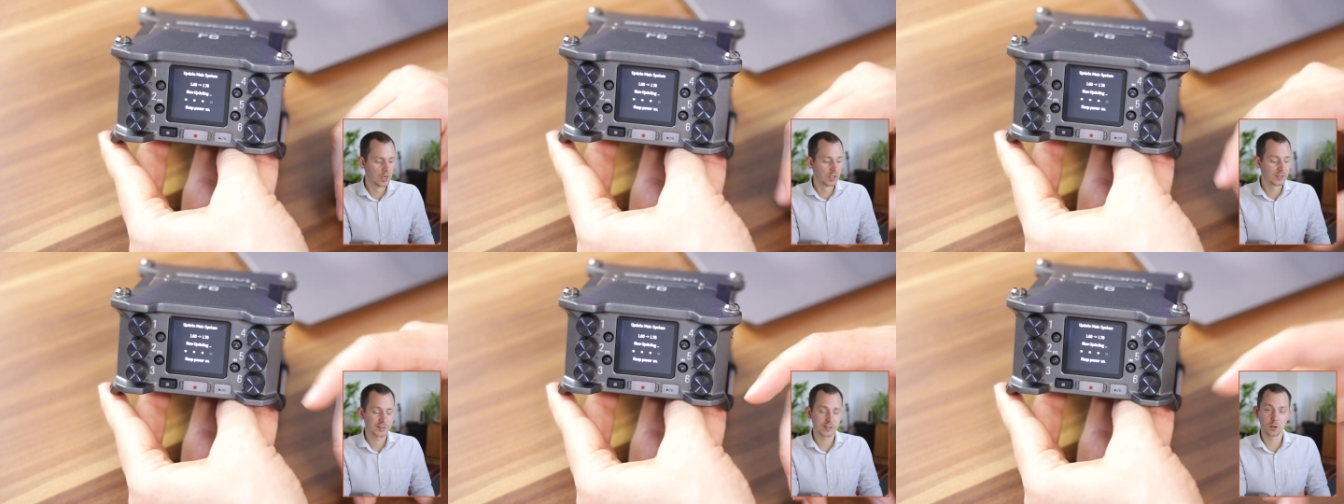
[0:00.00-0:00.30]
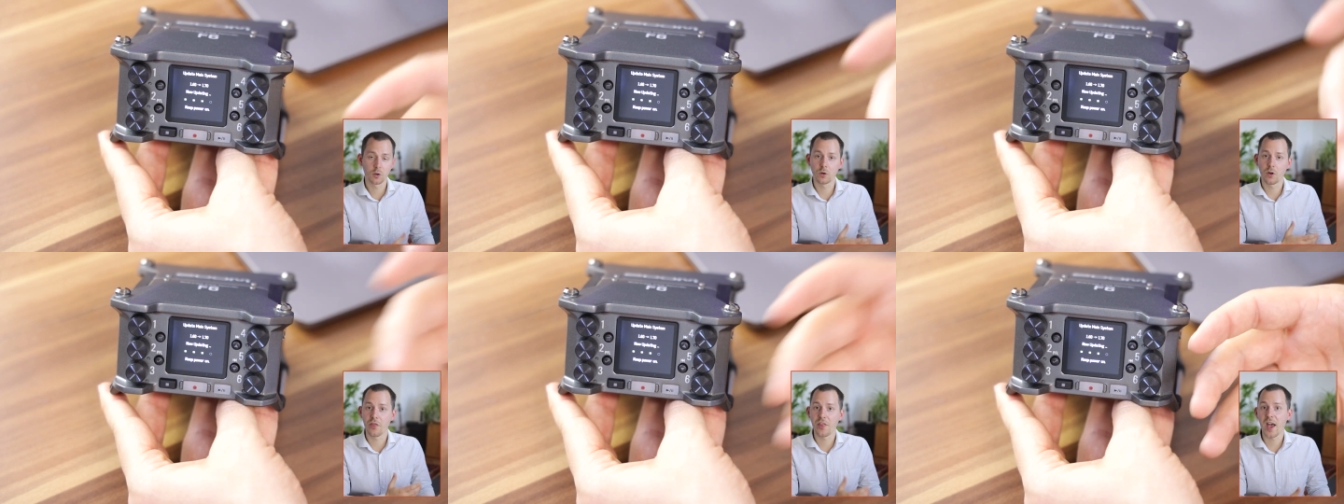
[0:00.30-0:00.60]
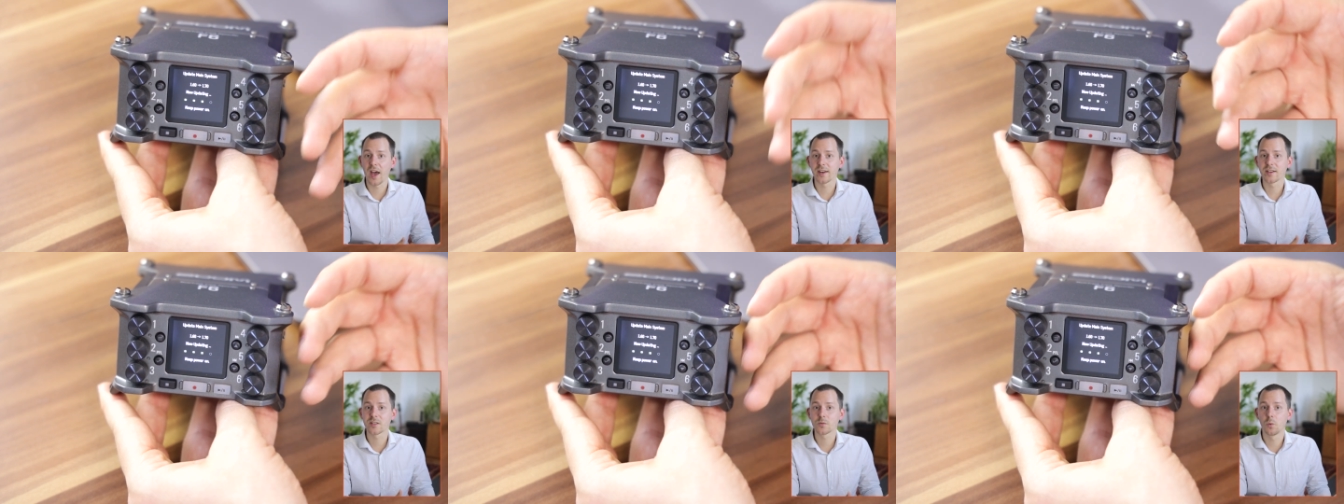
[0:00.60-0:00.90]
So
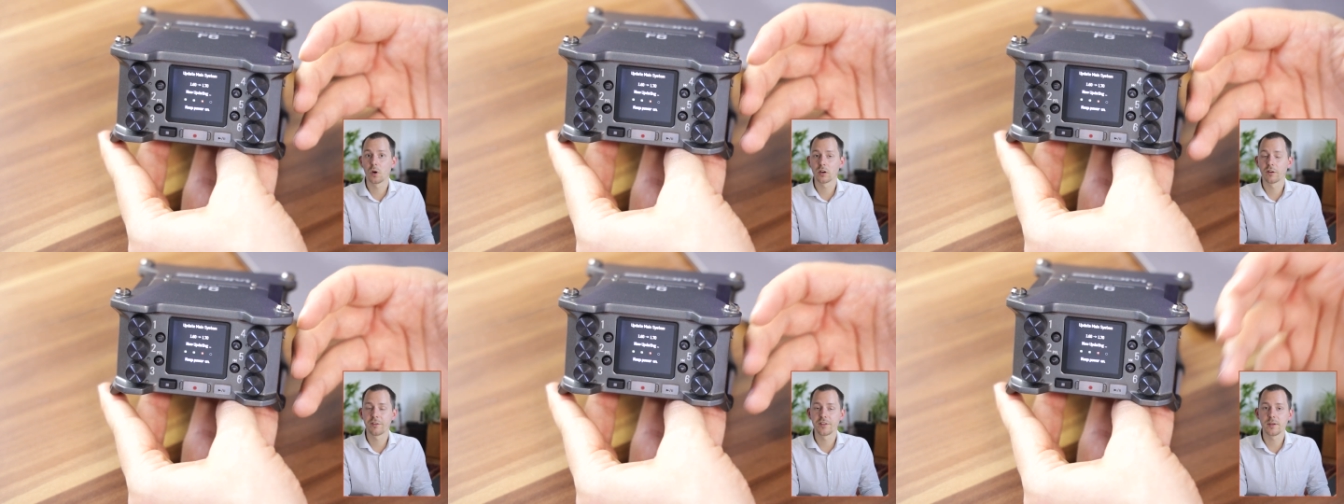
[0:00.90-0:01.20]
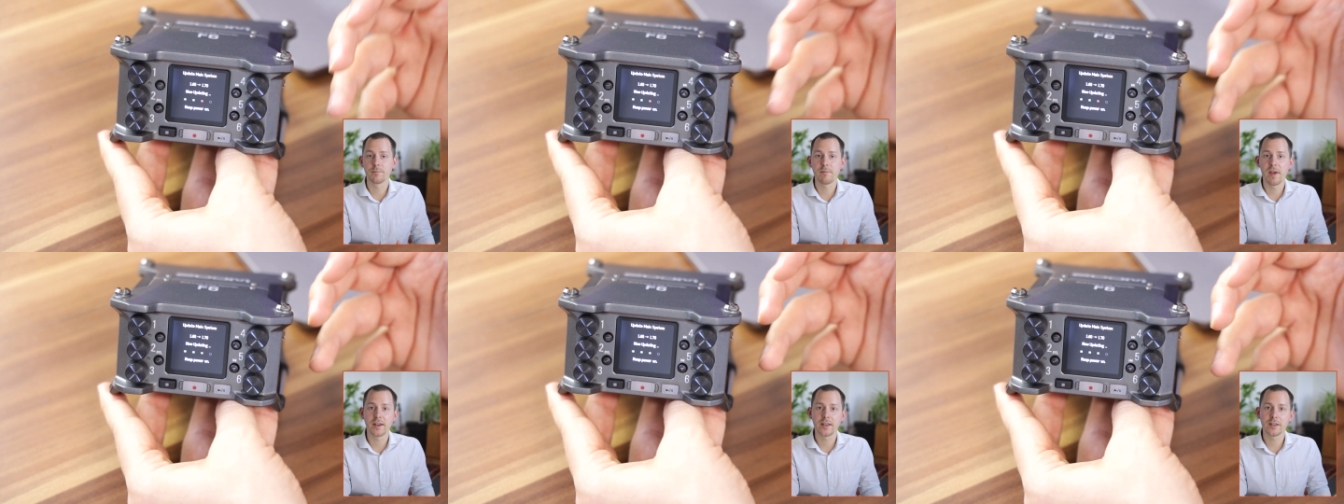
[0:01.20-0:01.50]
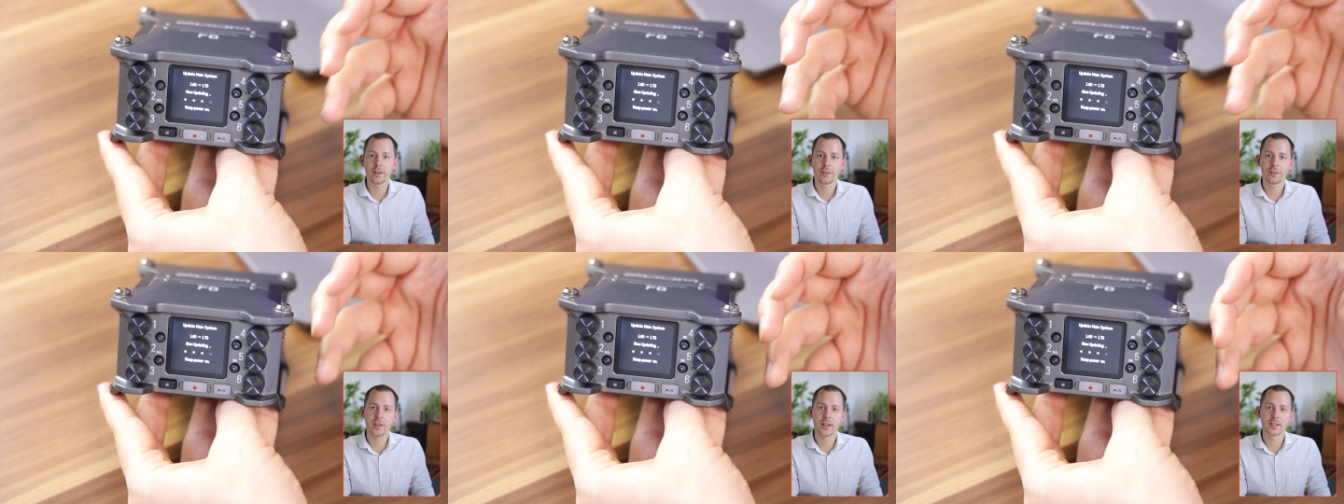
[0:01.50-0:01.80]
that is one of the
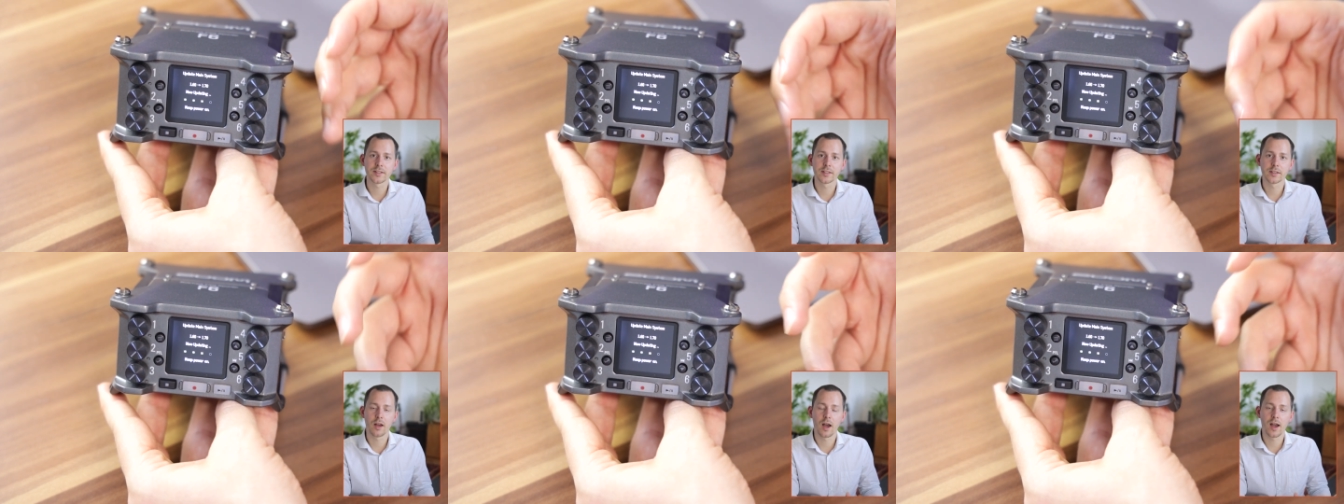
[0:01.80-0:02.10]
many things that